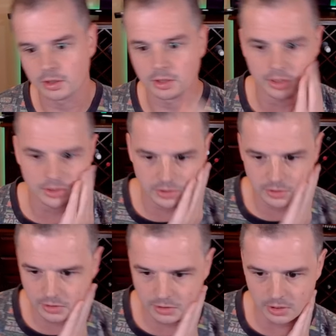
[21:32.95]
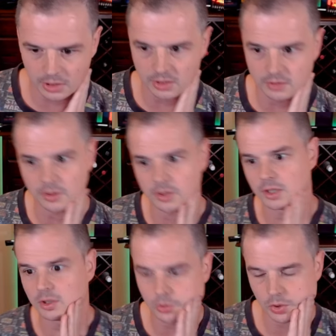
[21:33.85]
It's in Searching
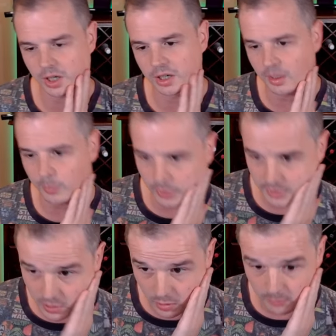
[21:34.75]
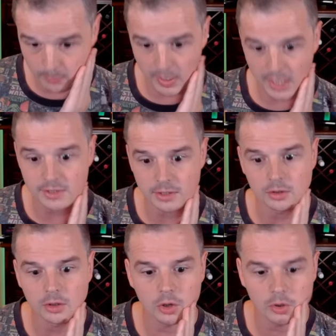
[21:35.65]
Dried Arbor. It's not amazing
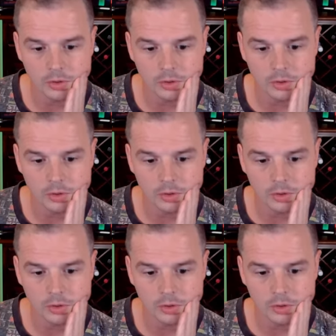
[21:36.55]
though.